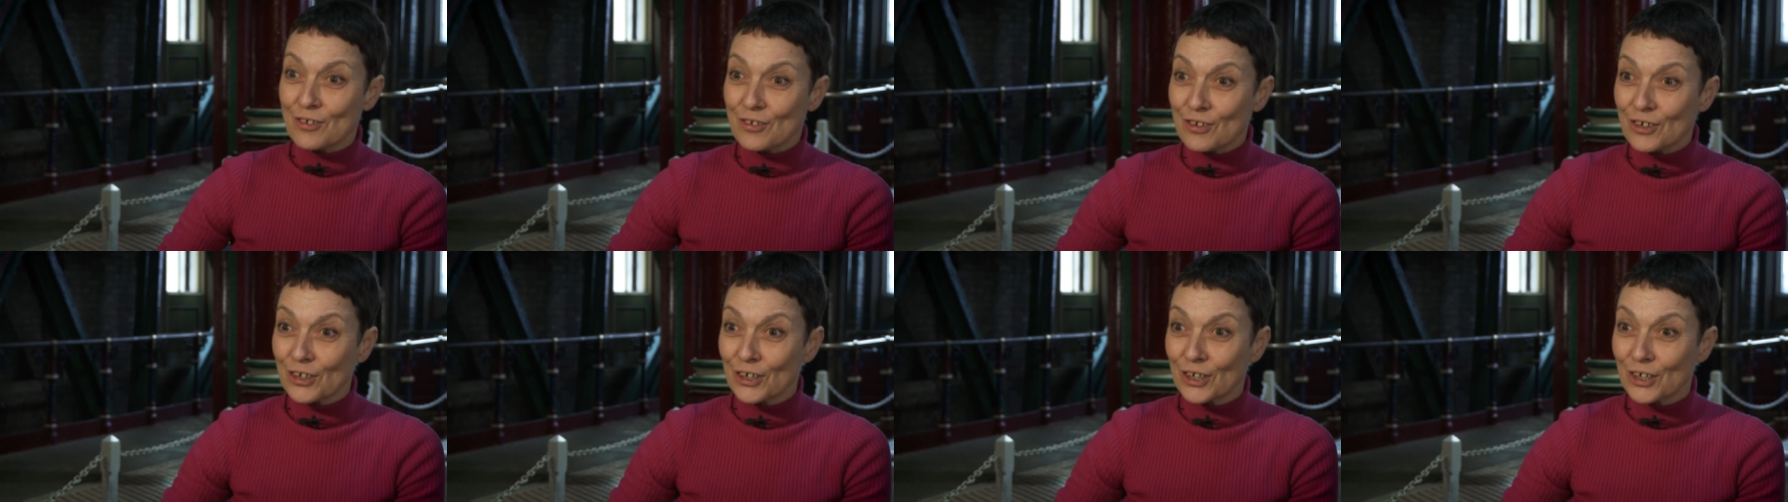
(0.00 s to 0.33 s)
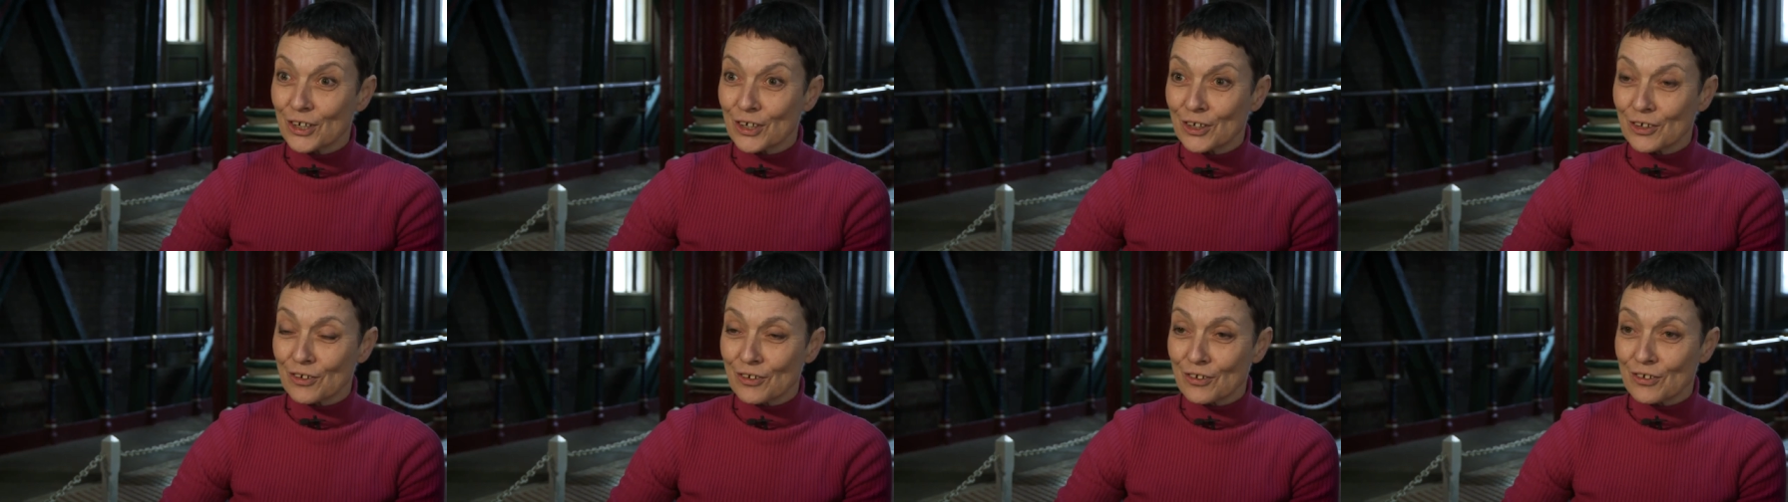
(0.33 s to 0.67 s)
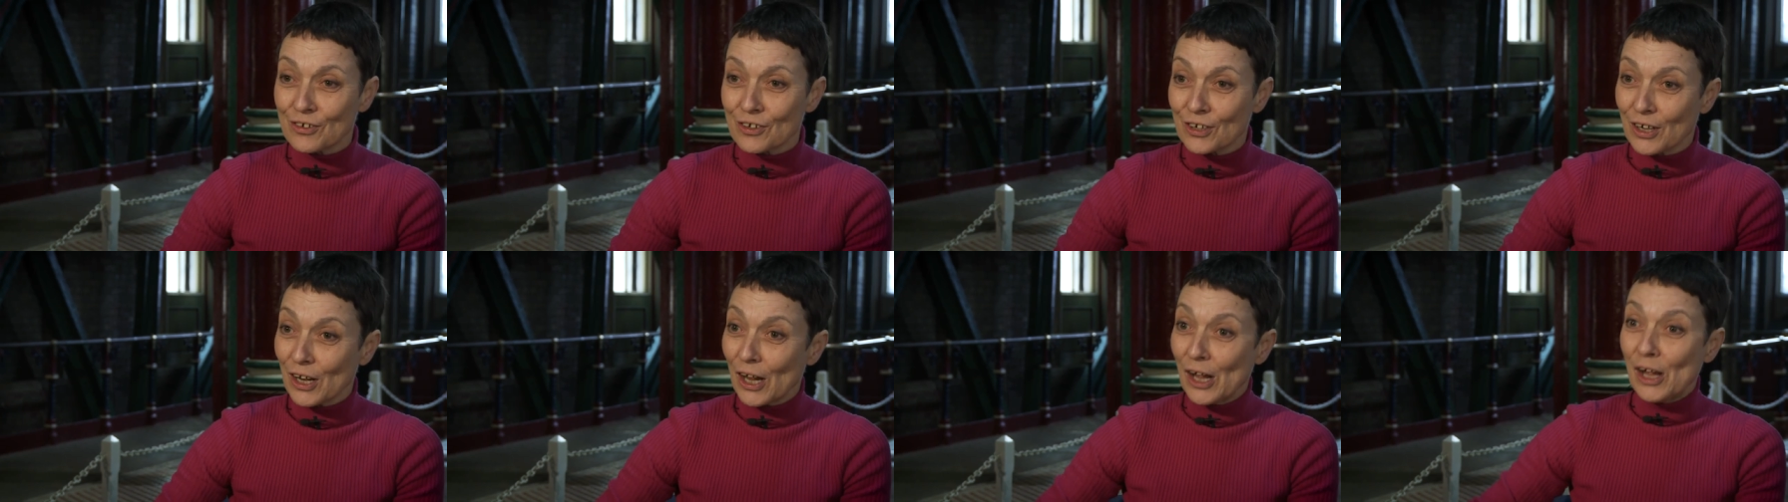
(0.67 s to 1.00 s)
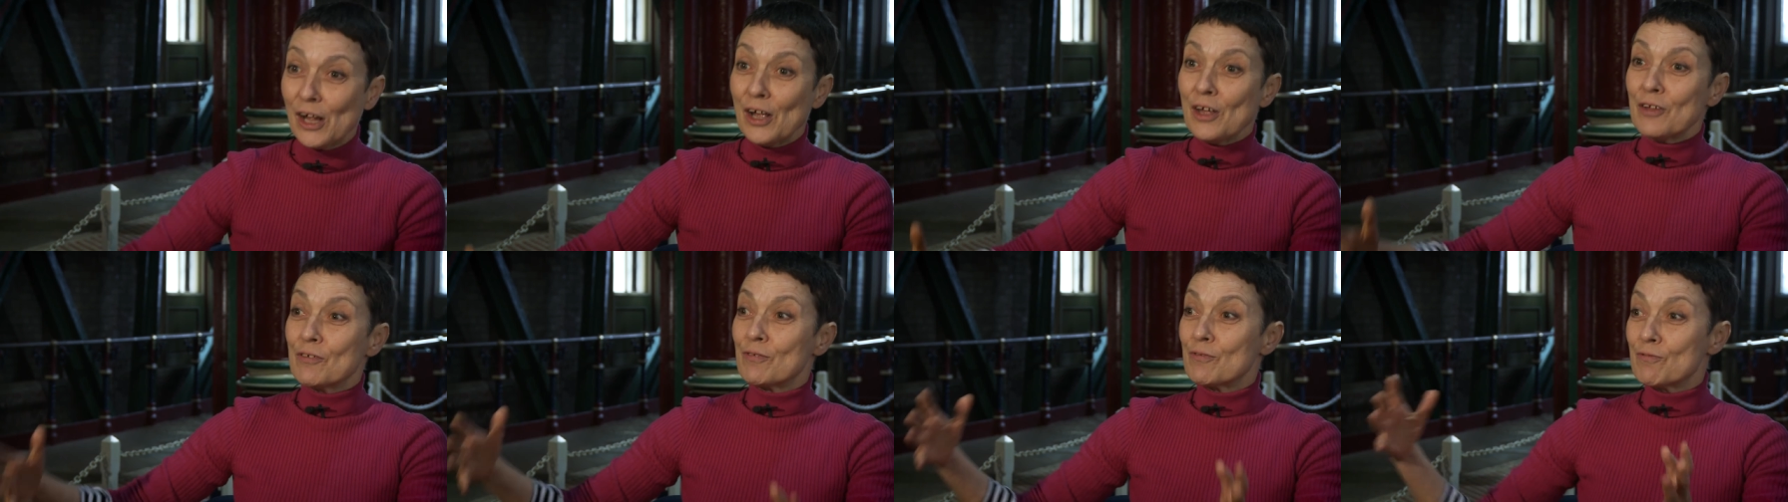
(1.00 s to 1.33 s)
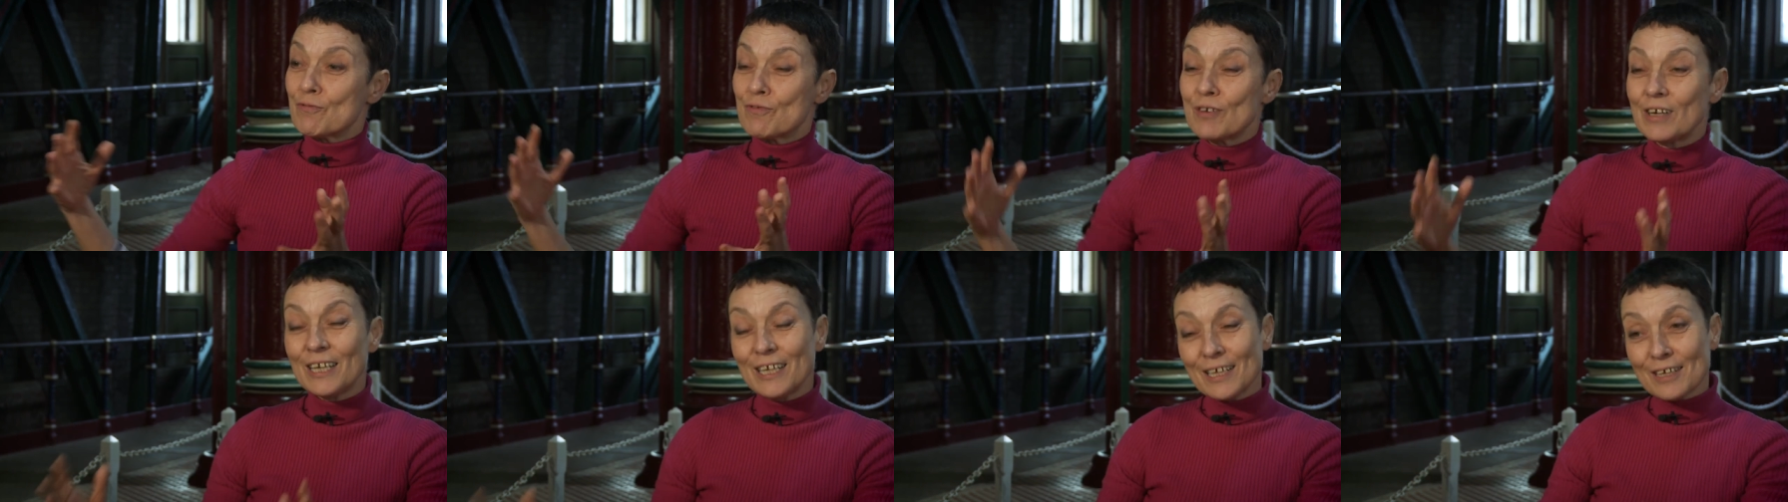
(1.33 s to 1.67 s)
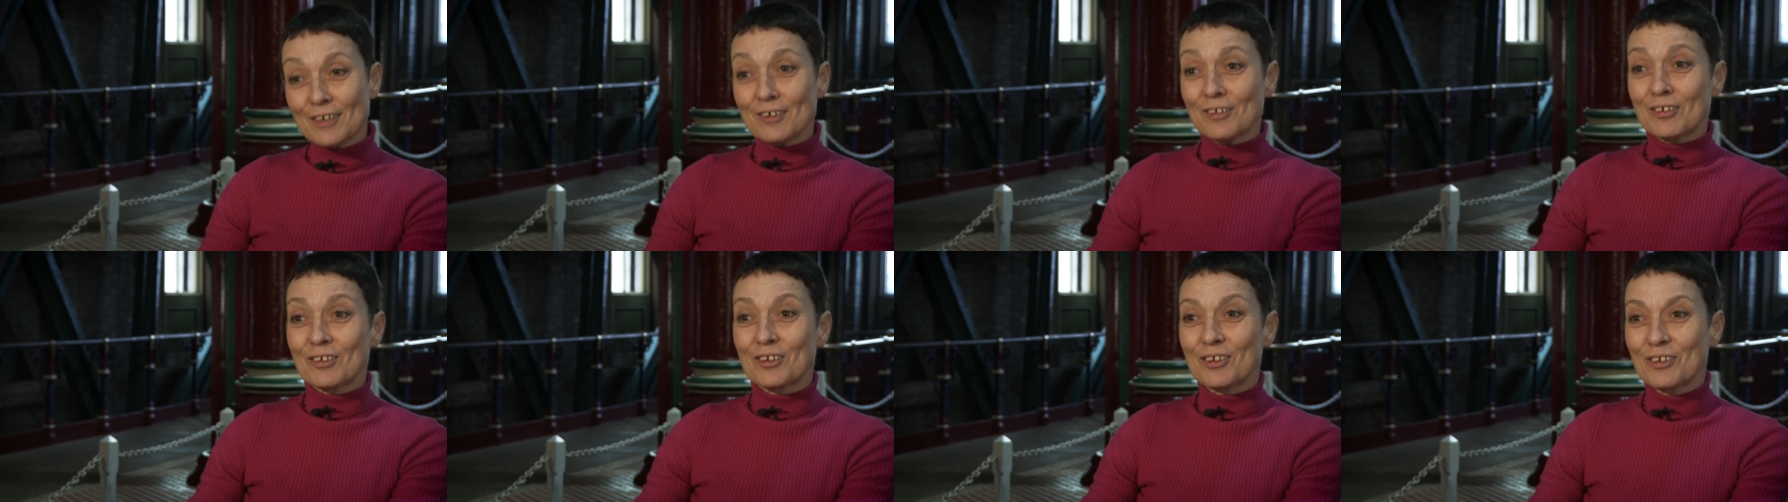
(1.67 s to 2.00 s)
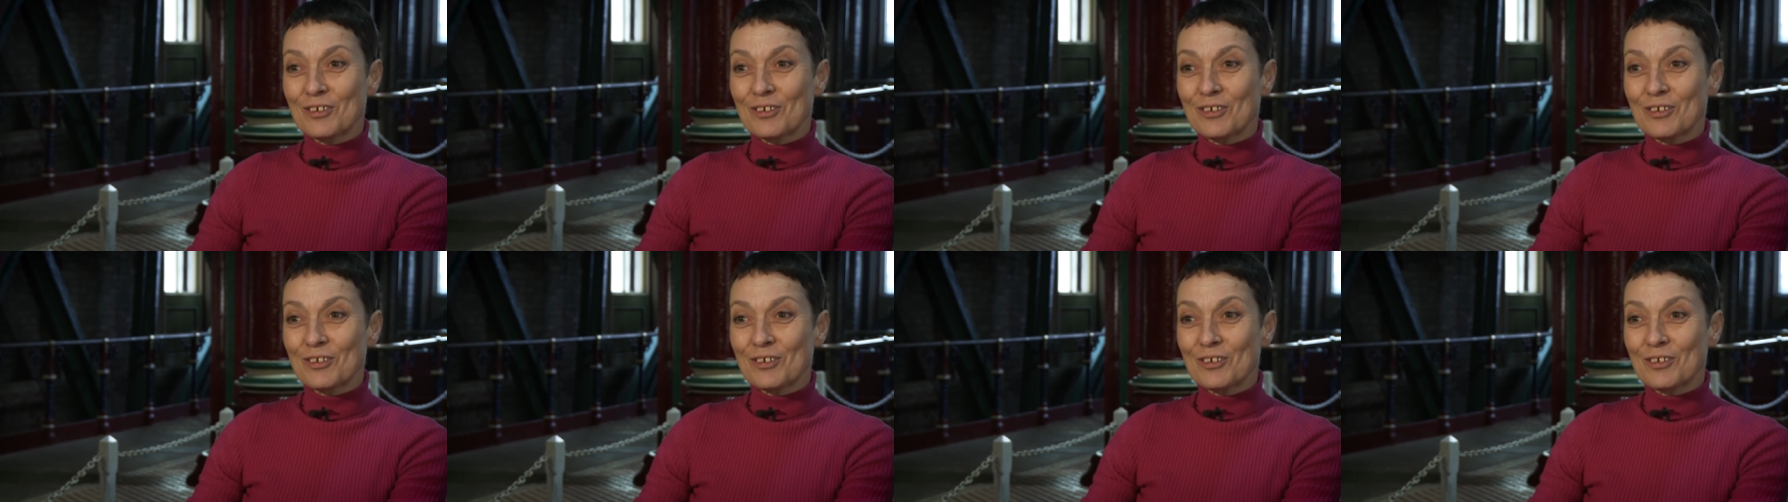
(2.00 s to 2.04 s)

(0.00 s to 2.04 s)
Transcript: turned, released